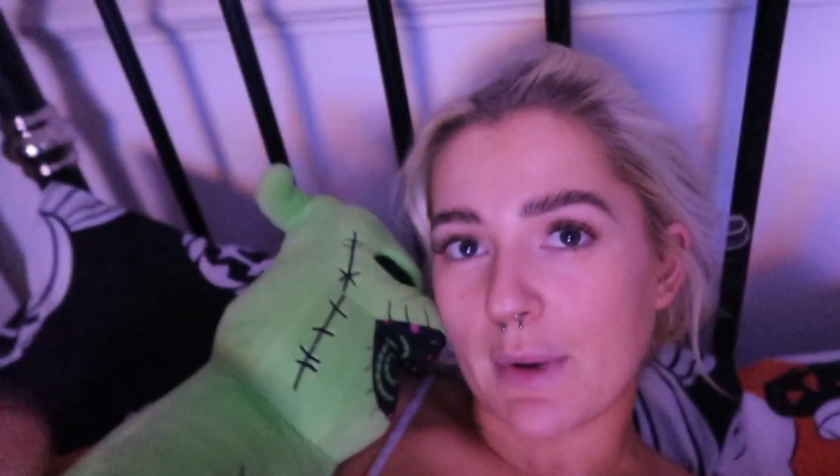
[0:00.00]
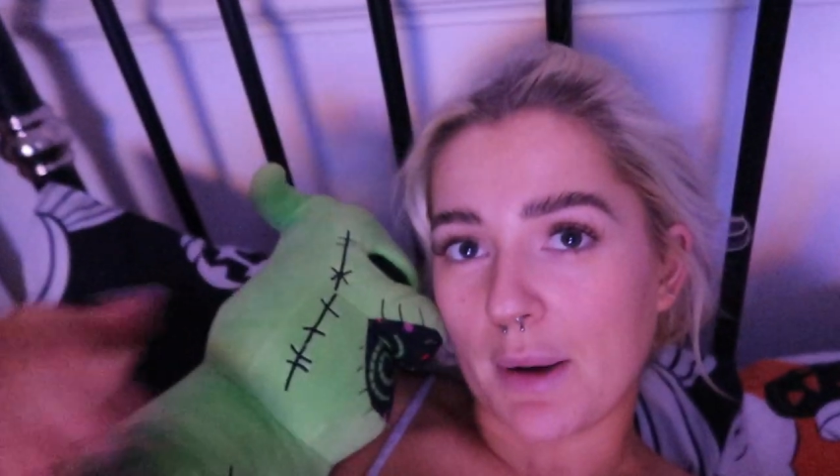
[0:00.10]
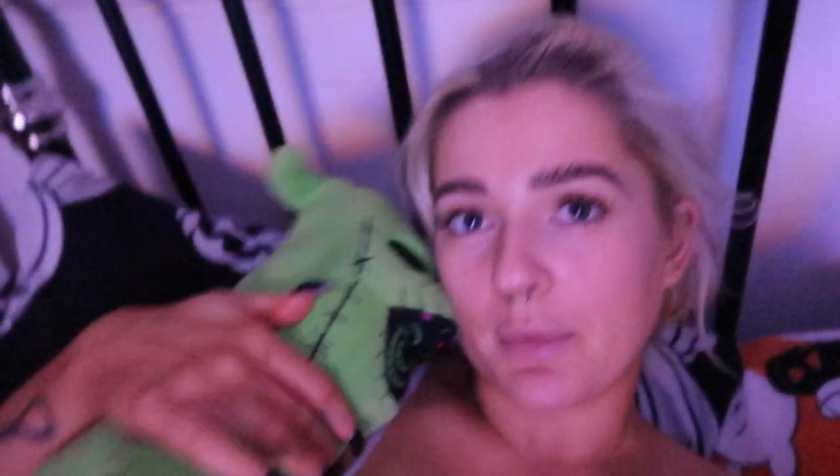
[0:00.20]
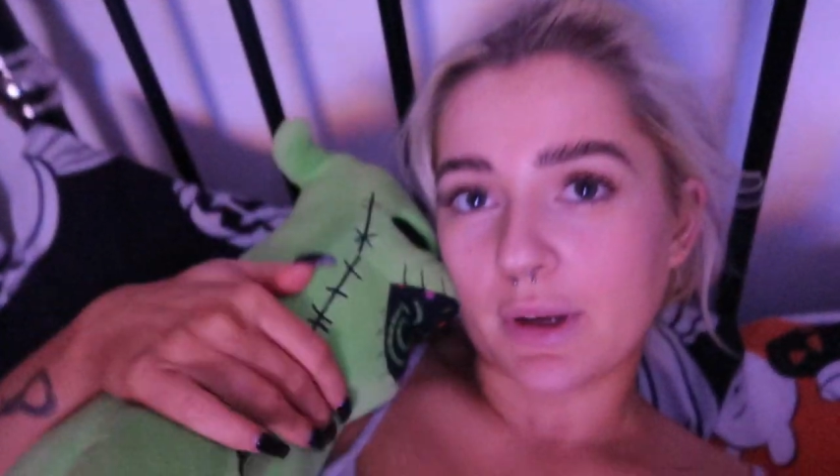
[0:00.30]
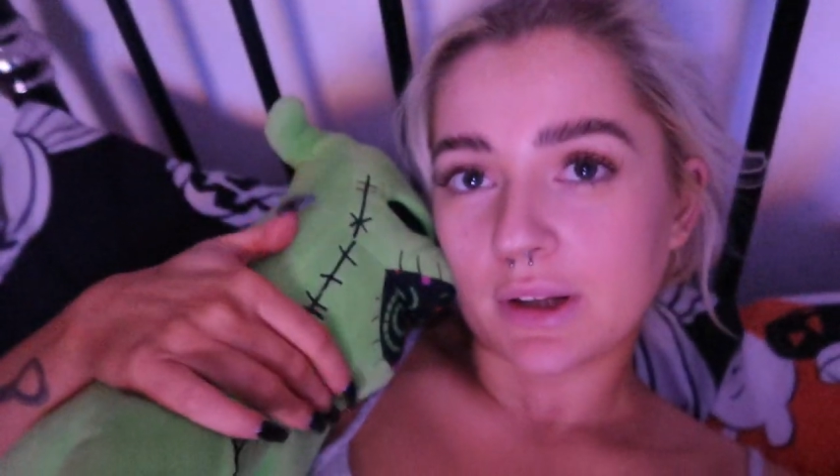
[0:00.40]

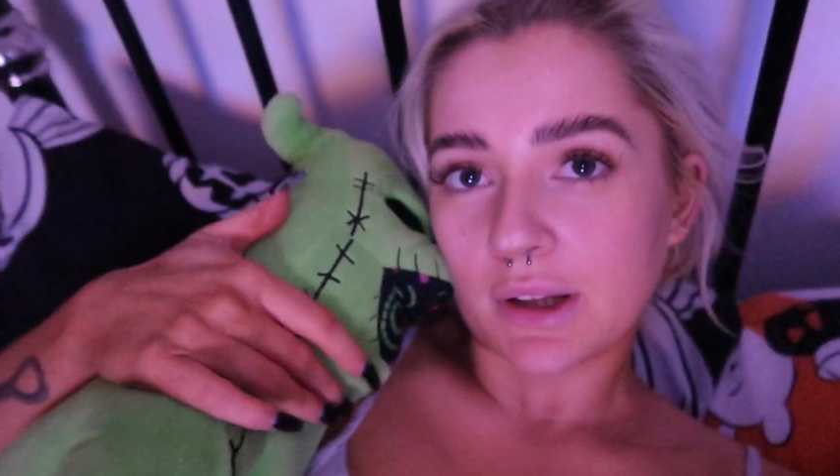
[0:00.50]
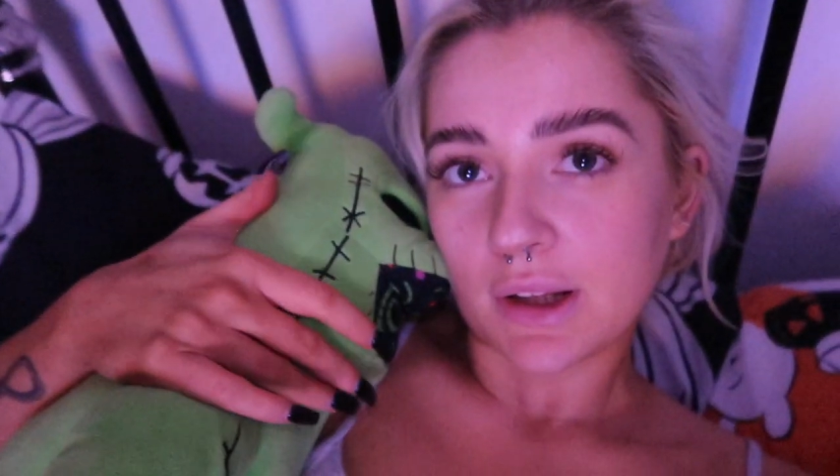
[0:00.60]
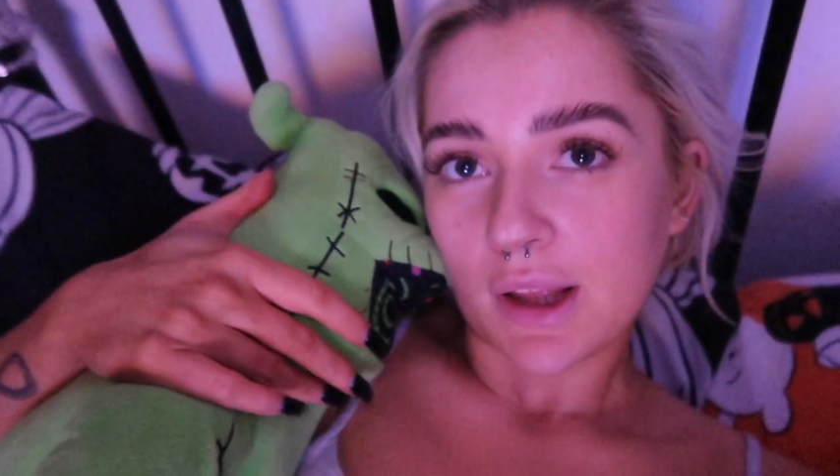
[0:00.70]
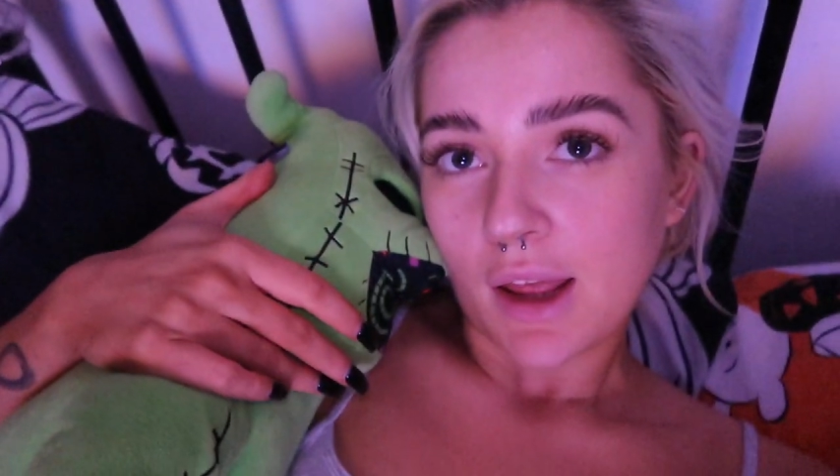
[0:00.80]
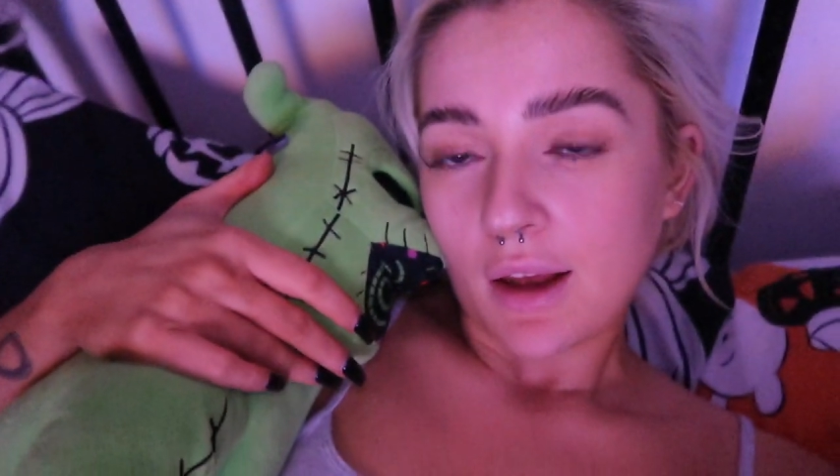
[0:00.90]
mum.
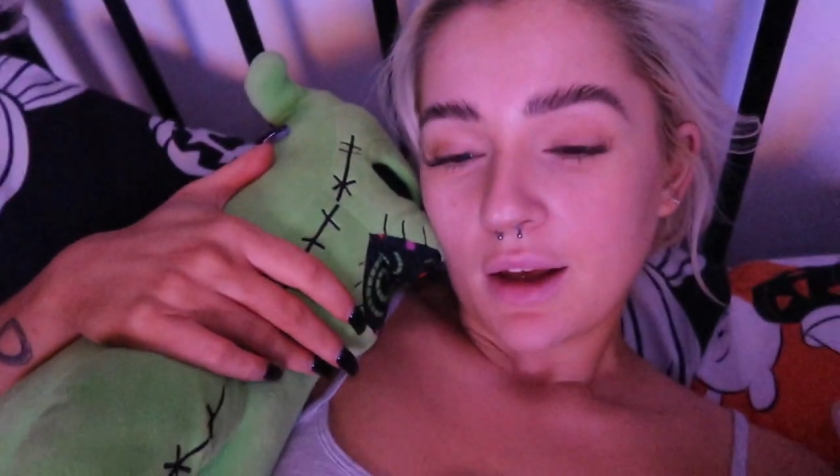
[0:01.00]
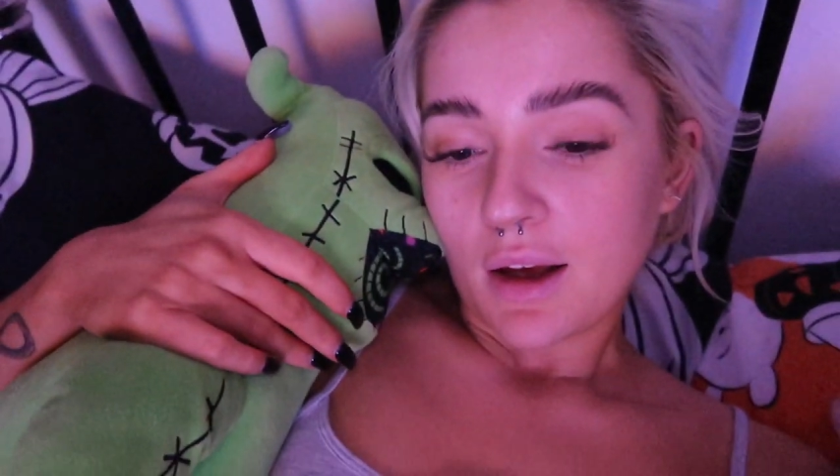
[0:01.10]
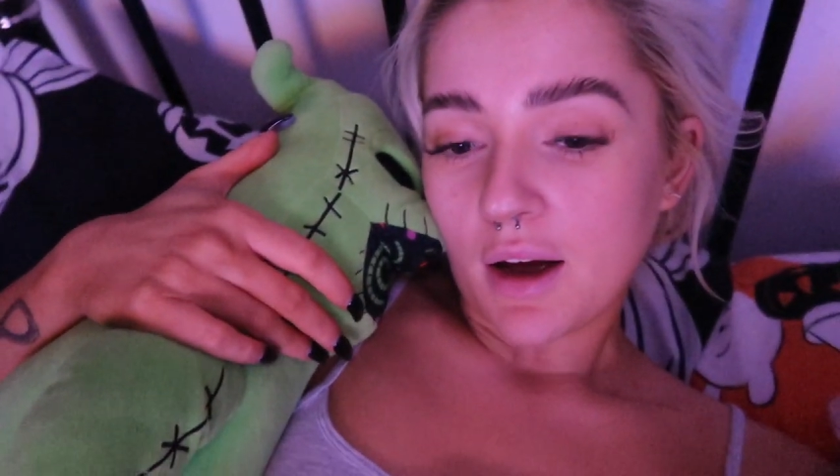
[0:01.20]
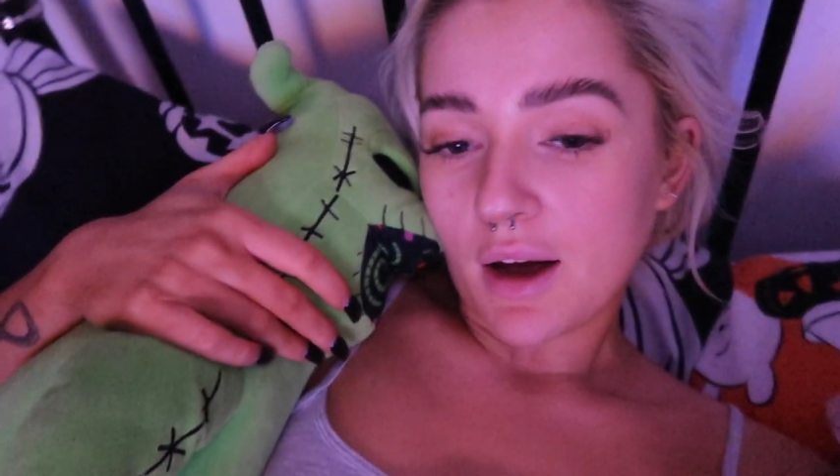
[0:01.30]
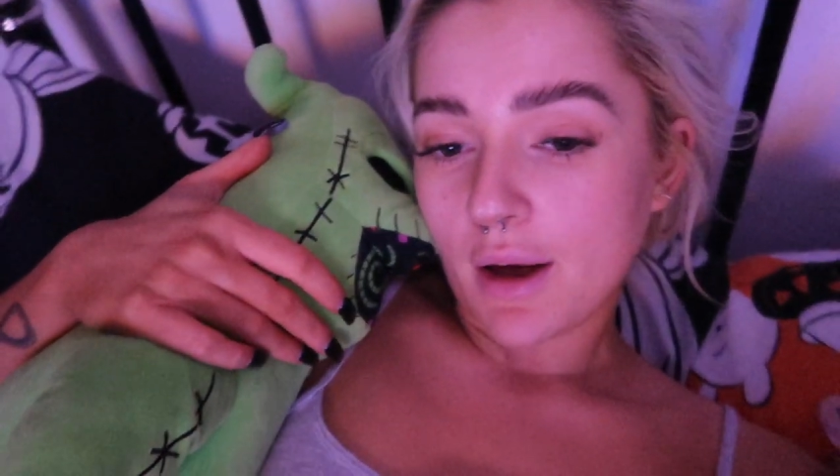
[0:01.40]

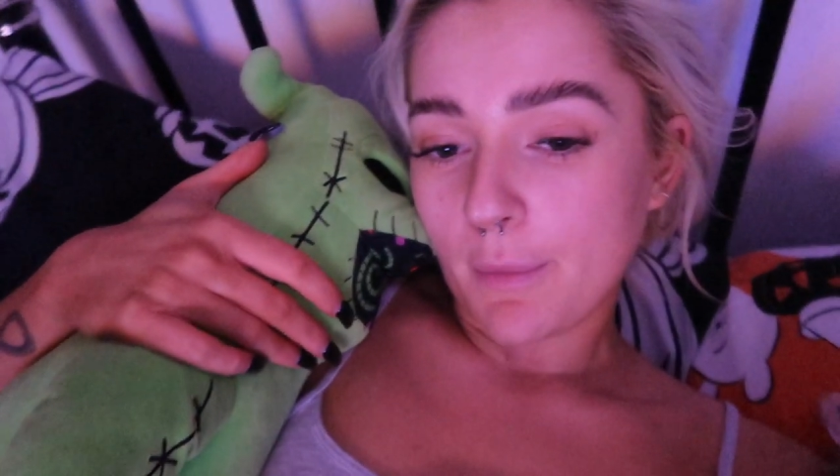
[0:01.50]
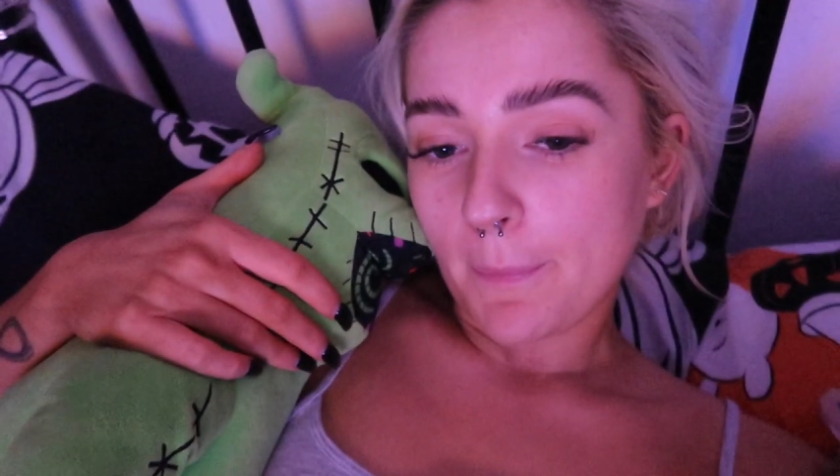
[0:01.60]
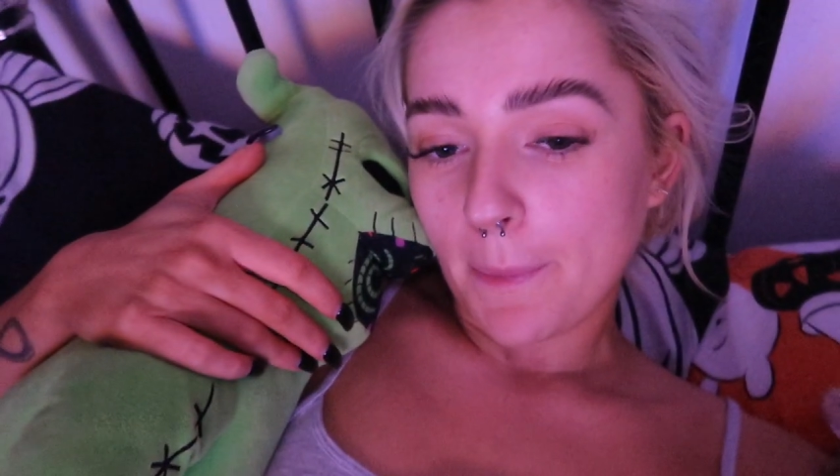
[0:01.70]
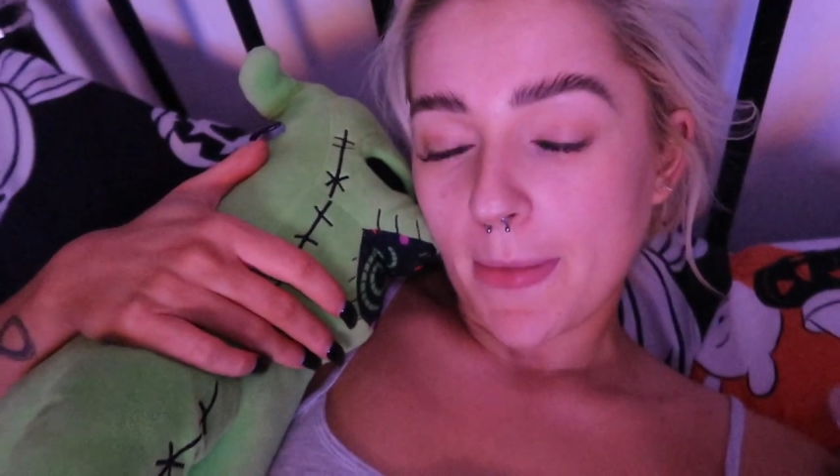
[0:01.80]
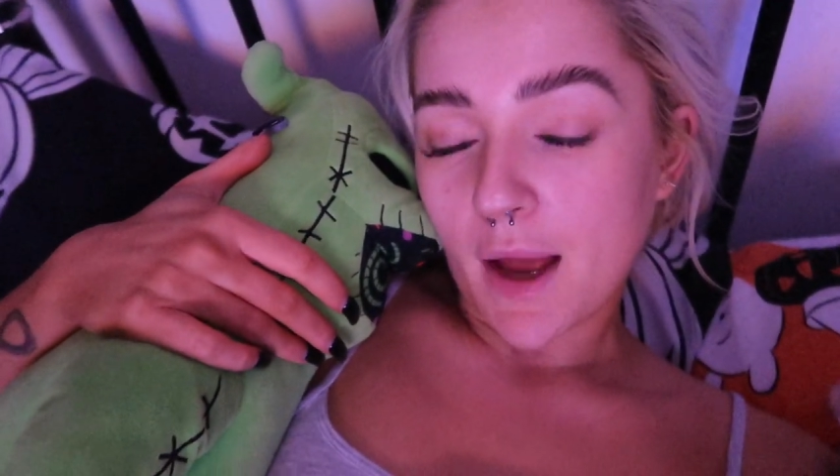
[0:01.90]

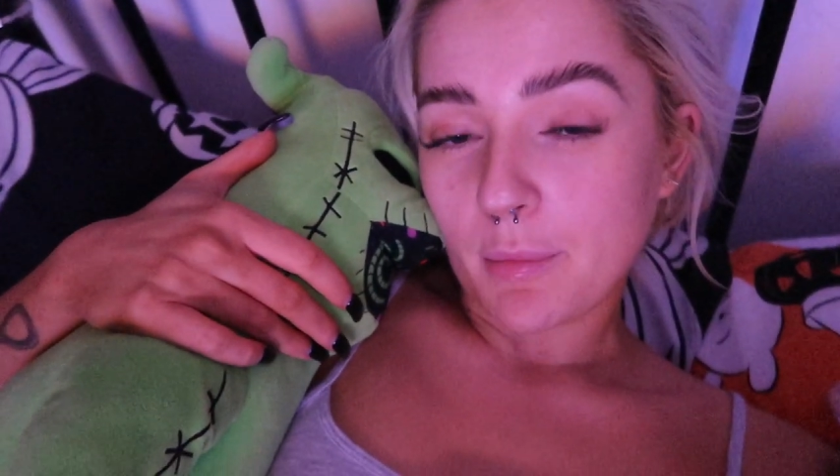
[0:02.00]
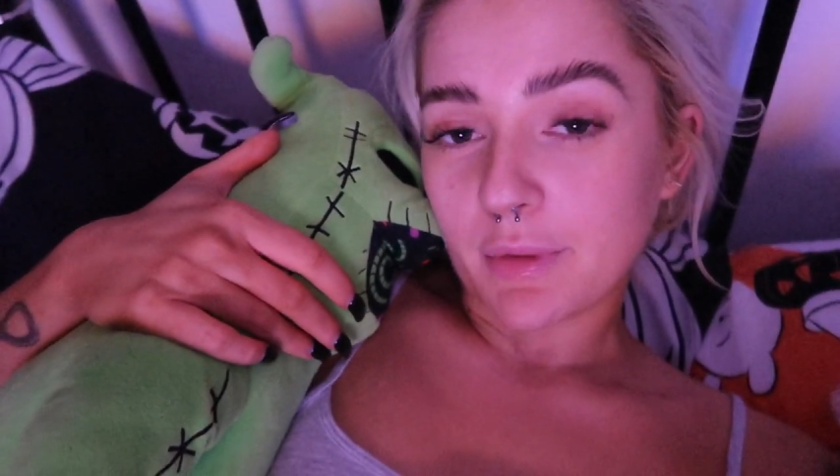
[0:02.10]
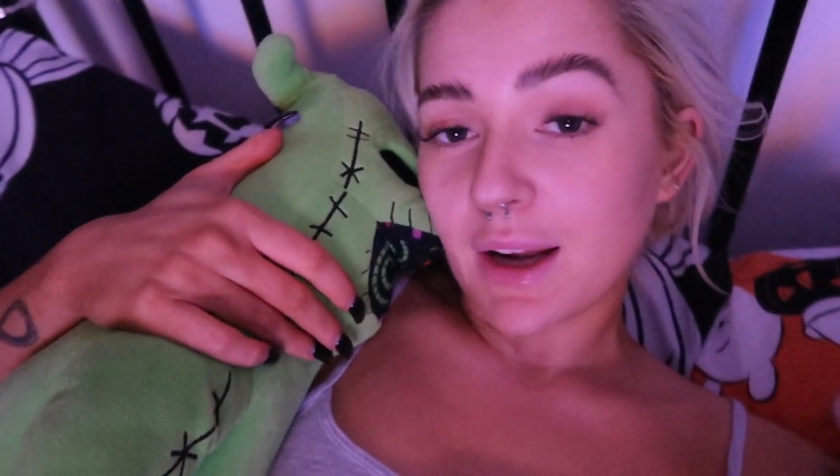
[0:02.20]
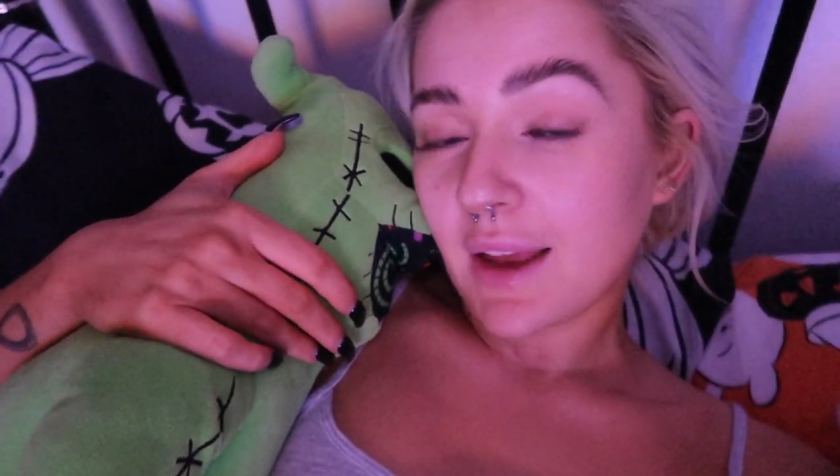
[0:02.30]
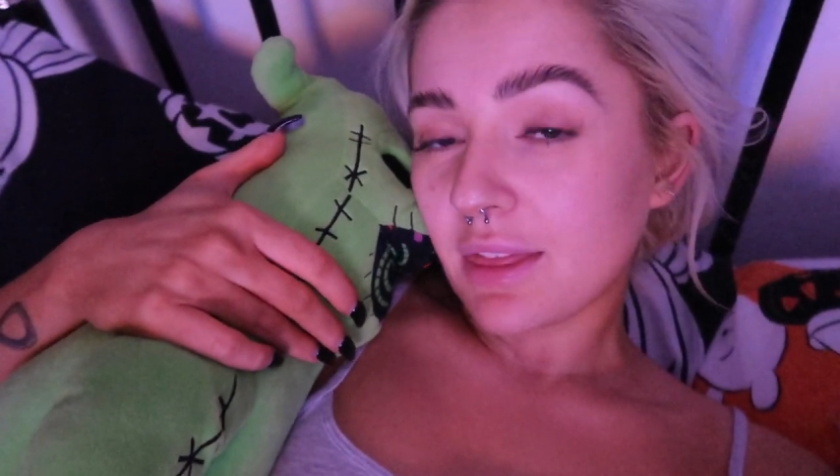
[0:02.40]
I'm going to